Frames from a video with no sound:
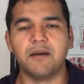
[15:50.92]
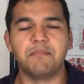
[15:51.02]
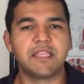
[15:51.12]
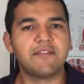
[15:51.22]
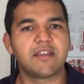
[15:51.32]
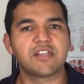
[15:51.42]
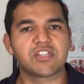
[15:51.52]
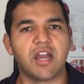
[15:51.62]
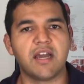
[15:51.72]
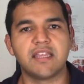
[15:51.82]
Um, but give that a
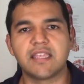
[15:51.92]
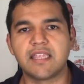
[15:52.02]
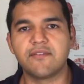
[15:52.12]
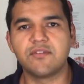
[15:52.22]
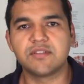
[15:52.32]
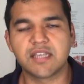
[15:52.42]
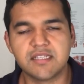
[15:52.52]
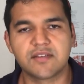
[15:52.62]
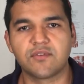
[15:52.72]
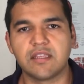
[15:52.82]
shot. It can give you
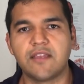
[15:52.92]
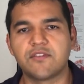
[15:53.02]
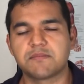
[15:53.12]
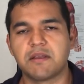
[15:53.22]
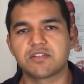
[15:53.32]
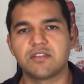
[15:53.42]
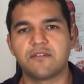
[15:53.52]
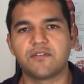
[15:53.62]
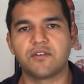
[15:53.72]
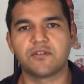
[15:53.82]
tons of relief, especially
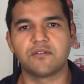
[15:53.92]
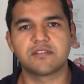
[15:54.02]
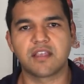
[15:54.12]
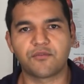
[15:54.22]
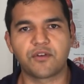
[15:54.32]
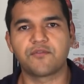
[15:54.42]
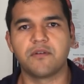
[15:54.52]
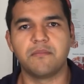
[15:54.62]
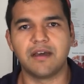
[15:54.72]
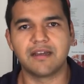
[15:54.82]
if you're suffering
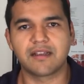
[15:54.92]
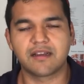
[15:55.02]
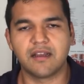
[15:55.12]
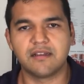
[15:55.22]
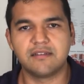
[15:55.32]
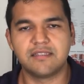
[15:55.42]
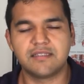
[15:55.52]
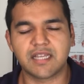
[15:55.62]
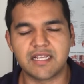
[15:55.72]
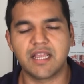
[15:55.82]
from a, a,
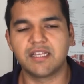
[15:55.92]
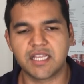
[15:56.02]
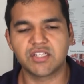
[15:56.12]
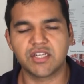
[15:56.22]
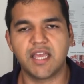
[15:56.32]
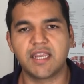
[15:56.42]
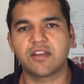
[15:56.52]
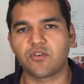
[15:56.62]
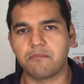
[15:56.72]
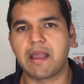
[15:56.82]
t- a tension
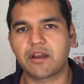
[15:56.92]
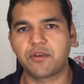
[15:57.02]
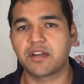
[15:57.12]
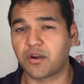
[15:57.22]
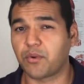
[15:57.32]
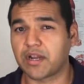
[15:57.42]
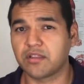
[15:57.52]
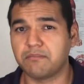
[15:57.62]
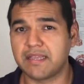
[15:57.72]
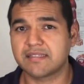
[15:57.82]
headache or a migraine on a
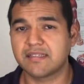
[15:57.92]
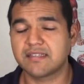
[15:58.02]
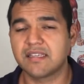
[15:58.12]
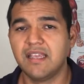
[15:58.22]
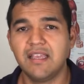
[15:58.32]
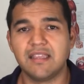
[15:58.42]
regular basis.